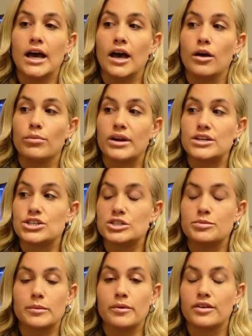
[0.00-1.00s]
Um, but I
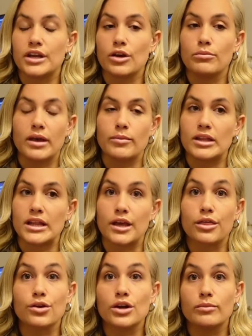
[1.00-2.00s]
just put up a video maybe
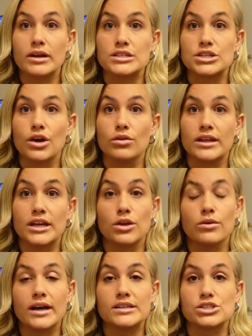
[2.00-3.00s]
like 30 minutes ago letting
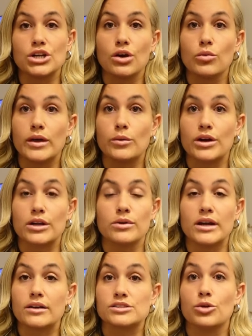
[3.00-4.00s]
you guys know we were gonna
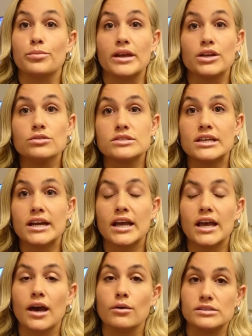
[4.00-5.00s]
announce our big news
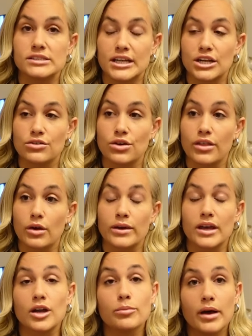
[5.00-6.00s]
today. I was letting you know that
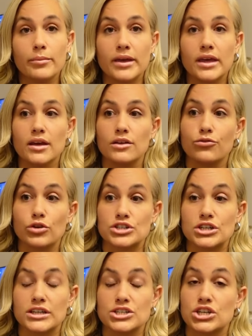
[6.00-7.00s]
we got a puppy.
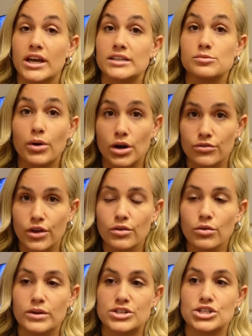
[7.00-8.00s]
Unfortunately, she has
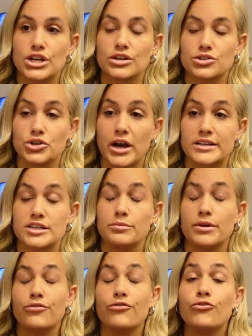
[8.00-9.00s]
parvo, which she
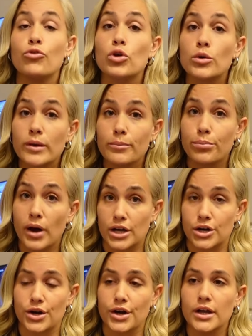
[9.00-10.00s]
contracted before we
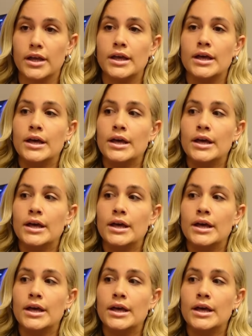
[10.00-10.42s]
bought her